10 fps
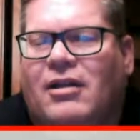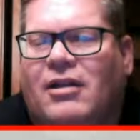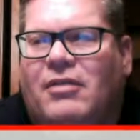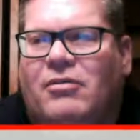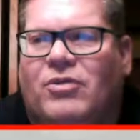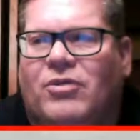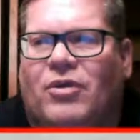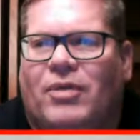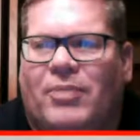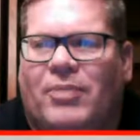Growing
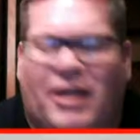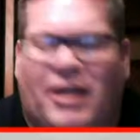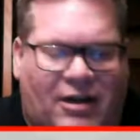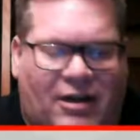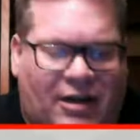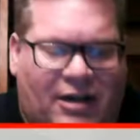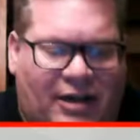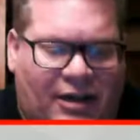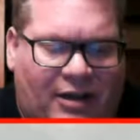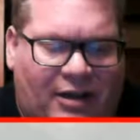up in that era,
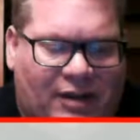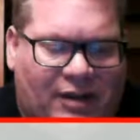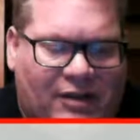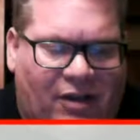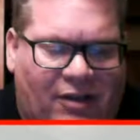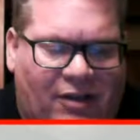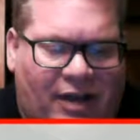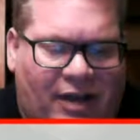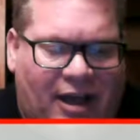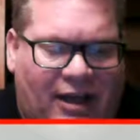I saw
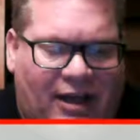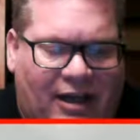that, and